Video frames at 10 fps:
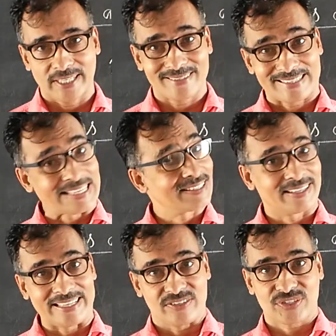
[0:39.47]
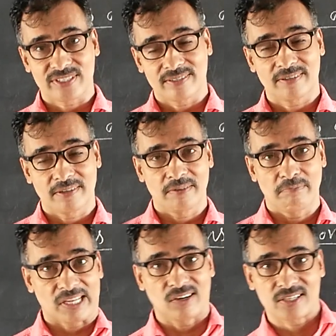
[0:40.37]
a season is
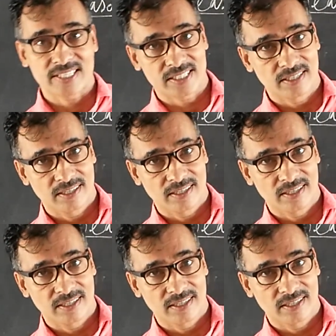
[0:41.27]
because